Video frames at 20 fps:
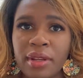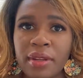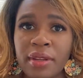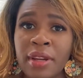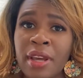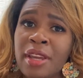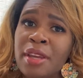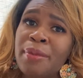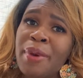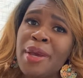
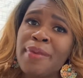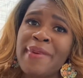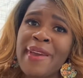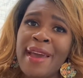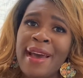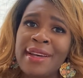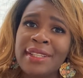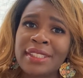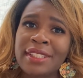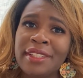Now you might be
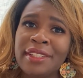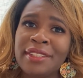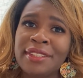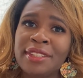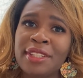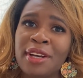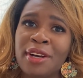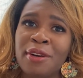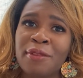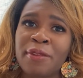asking
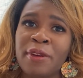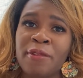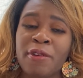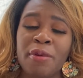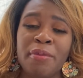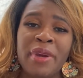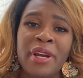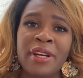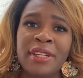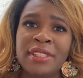yourself, if
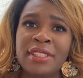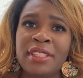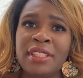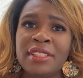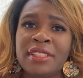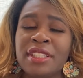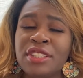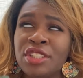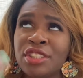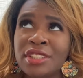comparison is
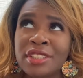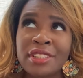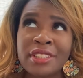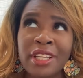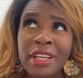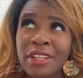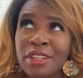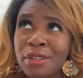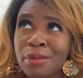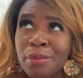such a
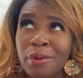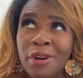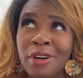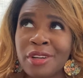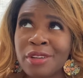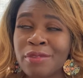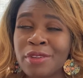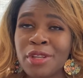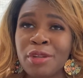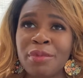standard part
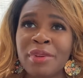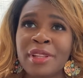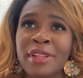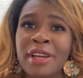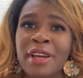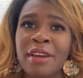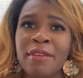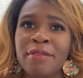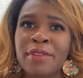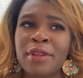of human
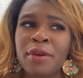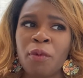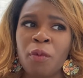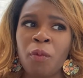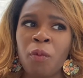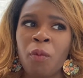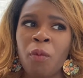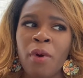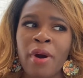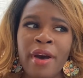life, then
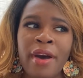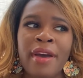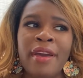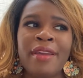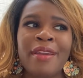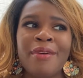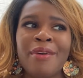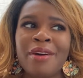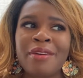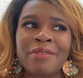why
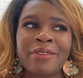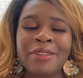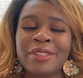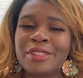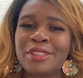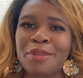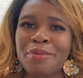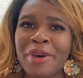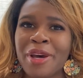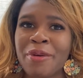do I feel
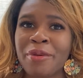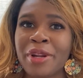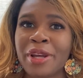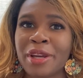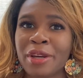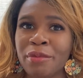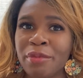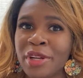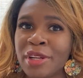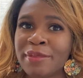so bad when I
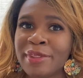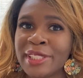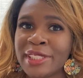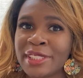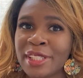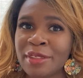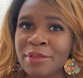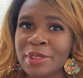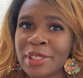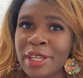compare
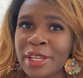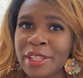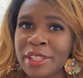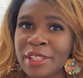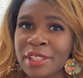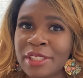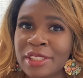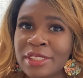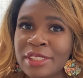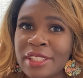myself to
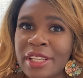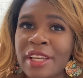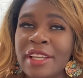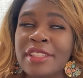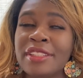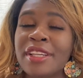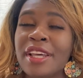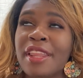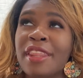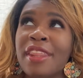others? And
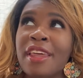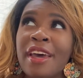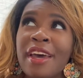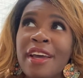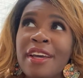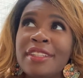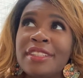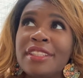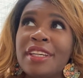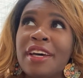to
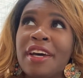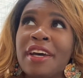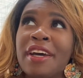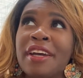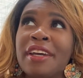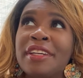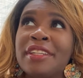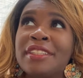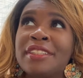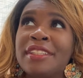that
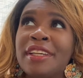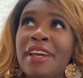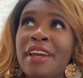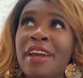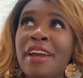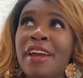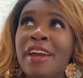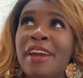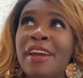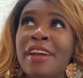I
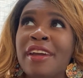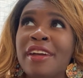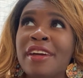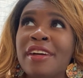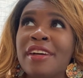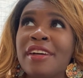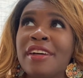say,